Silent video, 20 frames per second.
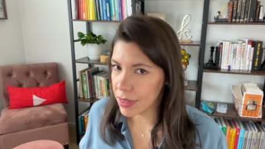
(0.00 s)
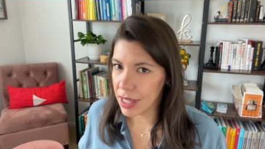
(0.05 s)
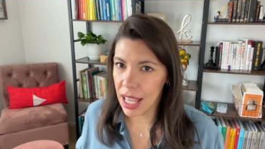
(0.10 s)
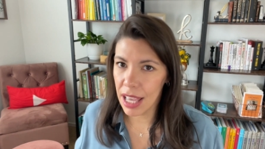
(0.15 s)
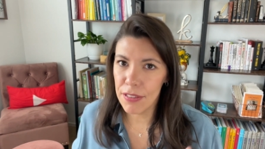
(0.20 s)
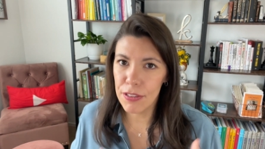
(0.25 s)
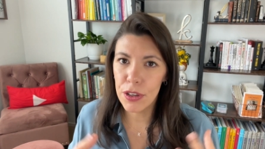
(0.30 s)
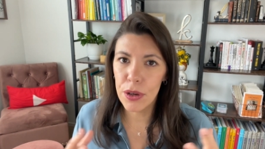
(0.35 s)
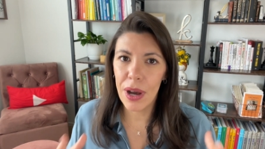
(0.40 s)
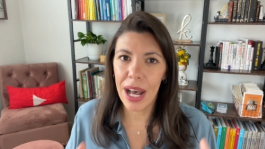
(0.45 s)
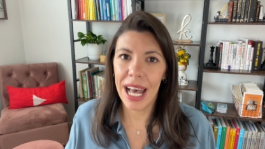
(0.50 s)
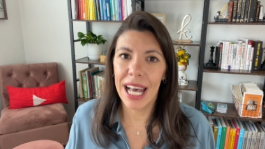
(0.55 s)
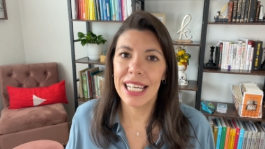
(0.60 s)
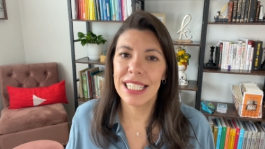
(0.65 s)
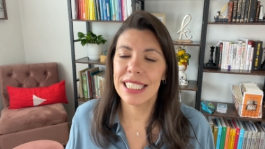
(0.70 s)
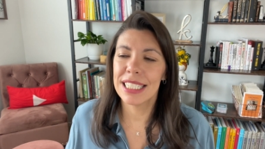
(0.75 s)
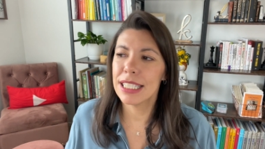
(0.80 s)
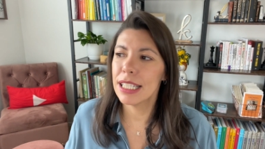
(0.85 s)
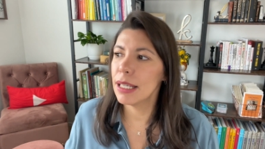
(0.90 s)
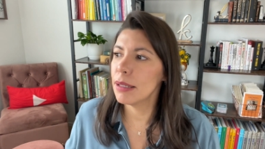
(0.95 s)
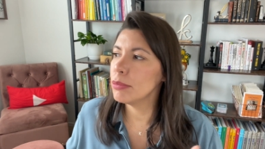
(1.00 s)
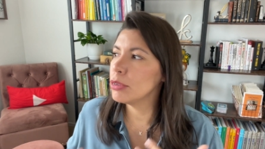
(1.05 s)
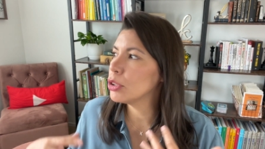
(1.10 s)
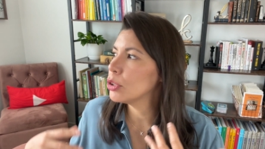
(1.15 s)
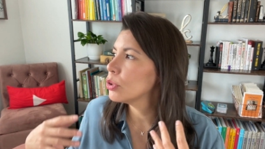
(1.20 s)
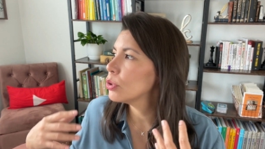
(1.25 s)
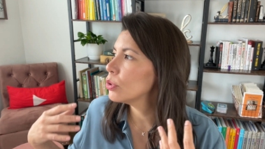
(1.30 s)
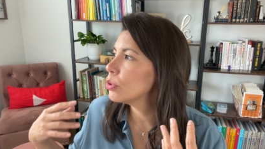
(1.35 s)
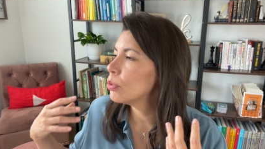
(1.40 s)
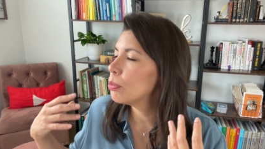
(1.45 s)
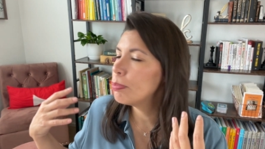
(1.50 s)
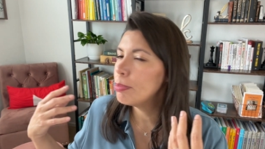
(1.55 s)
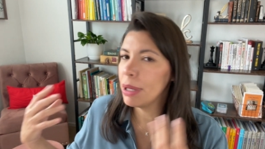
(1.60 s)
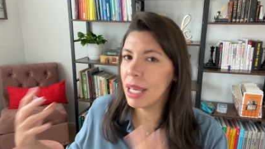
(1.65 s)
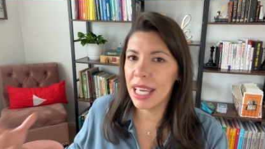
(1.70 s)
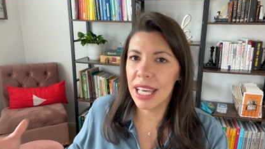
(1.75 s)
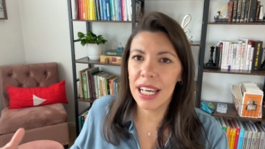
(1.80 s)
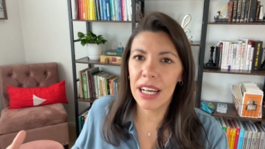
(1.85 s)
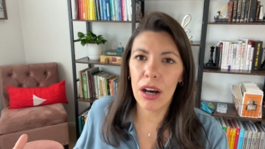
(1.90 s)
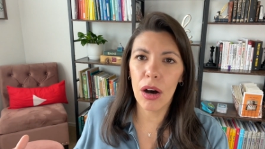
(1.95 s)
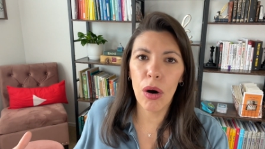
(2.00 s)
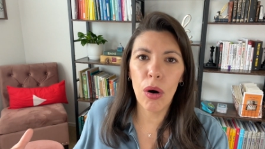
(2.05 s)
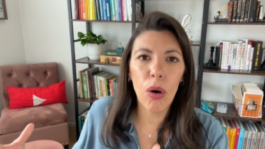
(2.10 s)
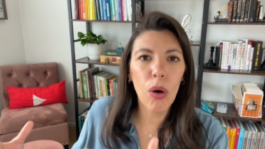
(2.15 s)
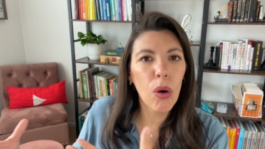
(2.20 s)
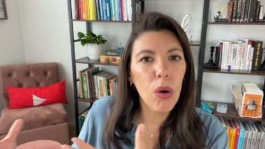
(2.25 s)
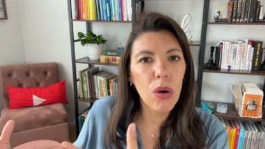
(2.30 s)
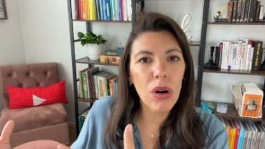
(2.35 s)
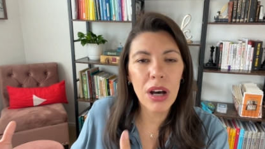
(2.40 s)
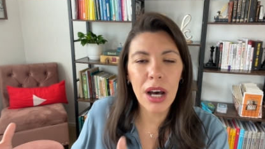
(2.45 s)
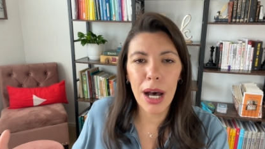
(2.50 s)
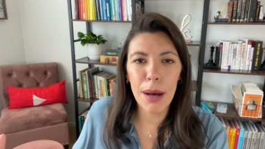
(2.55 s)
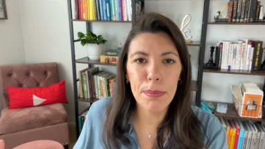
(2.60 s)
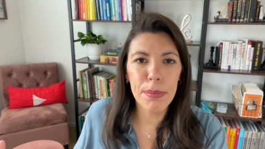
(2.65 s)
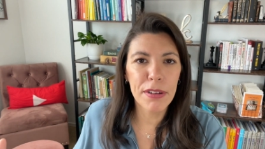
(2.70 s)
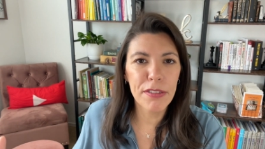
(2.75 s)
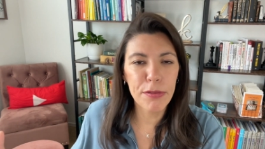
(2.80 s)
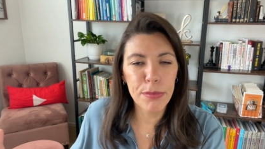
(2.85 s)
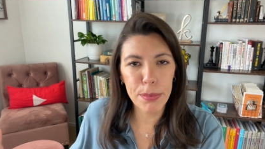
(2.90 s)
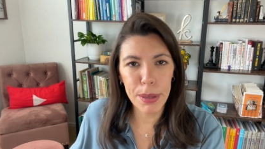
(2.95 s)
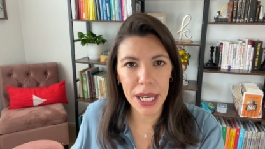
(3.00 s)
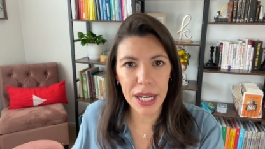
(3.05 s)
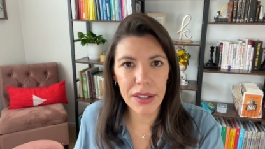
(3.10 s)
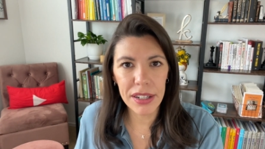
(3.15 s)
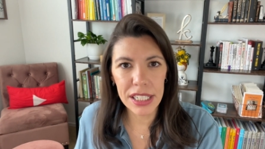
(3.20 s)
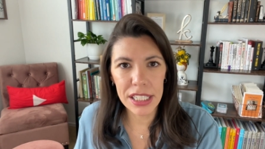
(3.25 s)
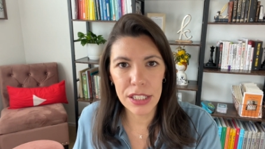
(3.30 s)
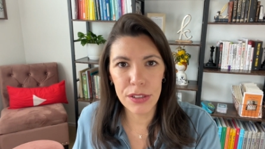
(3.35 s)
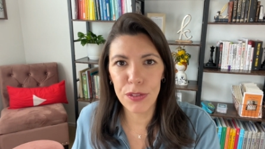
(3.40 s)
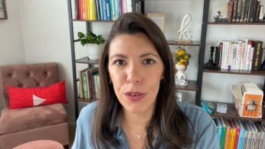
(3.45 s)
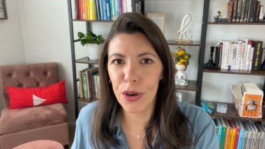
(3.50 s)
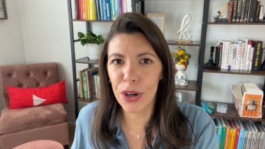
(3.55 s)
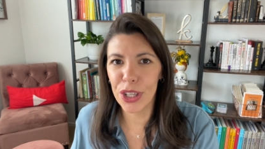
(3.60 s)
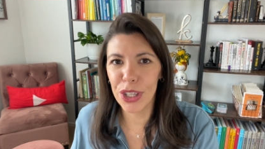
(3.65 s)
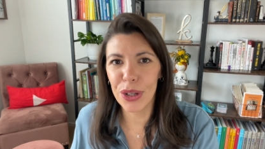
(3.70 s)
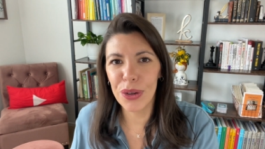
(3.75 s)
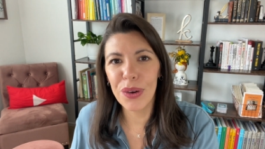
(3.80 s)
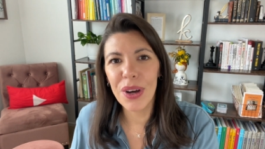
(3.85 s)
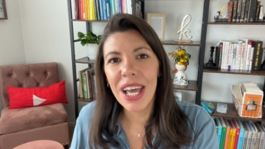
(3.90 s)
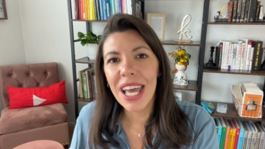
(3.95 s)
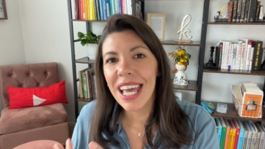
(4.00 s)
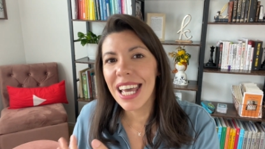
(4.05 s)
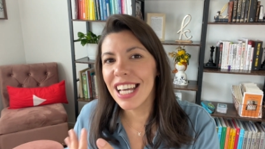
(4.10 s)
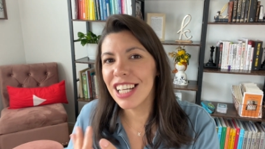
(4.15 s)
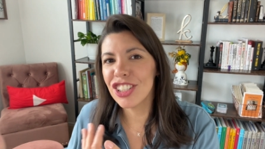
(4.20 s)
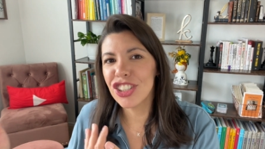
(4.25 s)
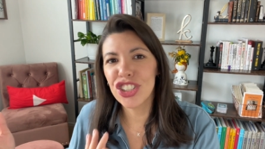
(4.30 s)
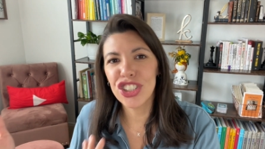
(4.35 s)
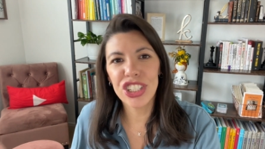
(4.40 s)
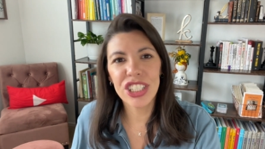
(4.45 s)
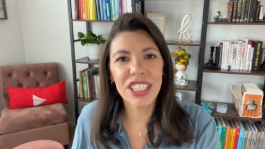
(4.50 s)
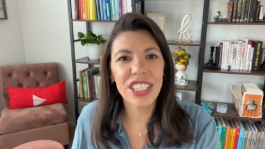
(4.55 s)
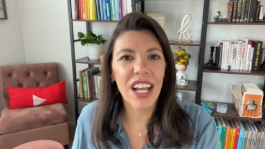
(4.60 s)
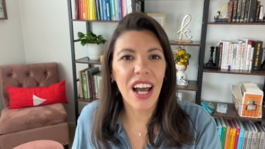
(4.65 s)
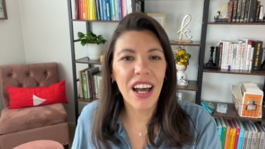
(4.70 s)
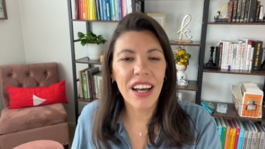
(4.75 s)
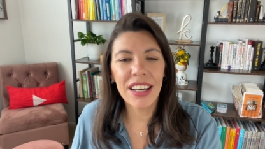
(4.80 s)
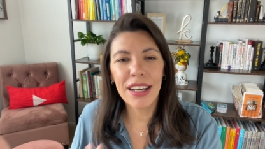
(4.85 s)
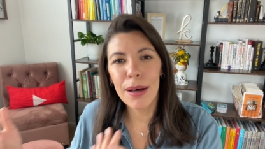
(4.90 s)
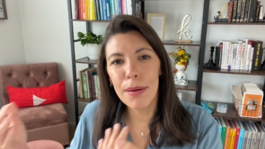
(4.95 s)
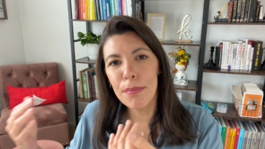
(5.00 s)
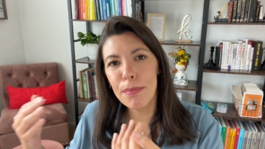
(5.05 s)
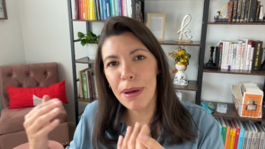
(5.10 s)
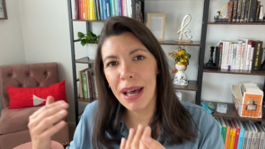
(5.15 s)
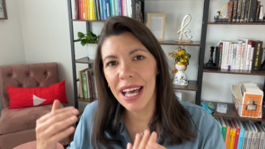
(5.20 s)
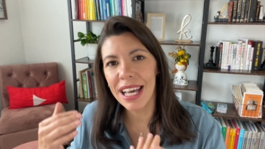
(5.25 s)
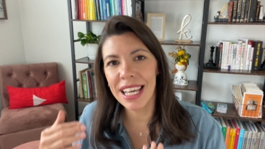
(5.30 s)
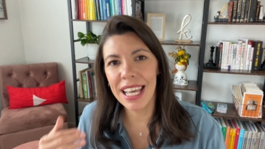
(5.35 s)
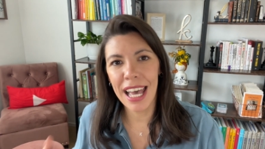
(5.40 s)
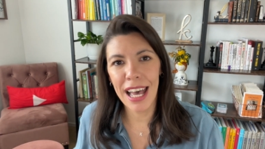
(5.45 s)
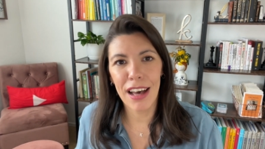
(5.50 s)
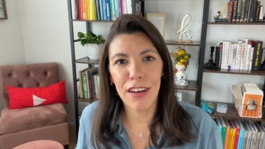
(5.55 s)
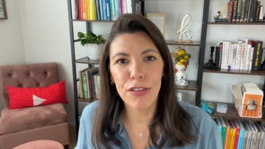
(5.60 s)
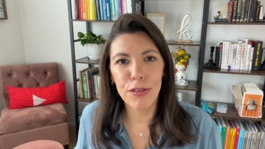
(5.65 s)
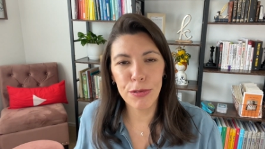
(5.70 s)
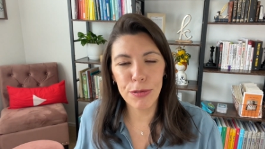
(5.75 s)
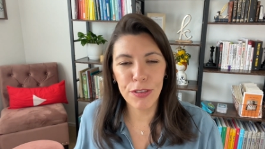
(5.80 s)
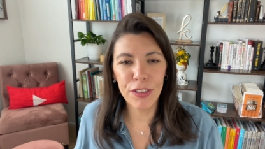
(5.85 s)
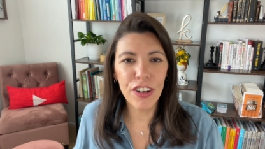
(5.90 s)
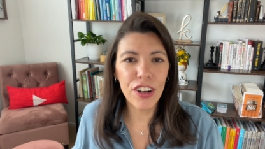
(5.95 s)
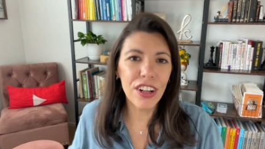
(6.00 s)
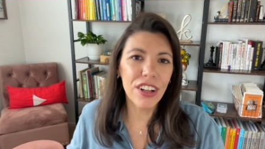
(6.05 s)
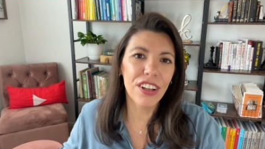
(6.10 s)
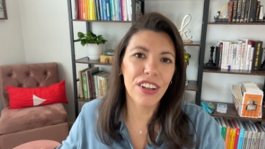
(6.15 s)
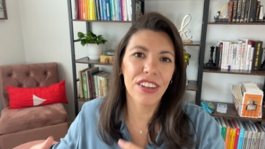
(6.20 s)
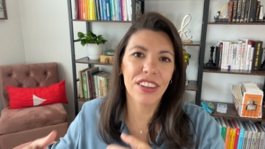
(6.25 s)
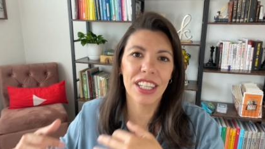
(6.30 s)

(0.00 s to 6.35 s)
If you ask them to pick a whole cup of berries for you, it should not come back half full.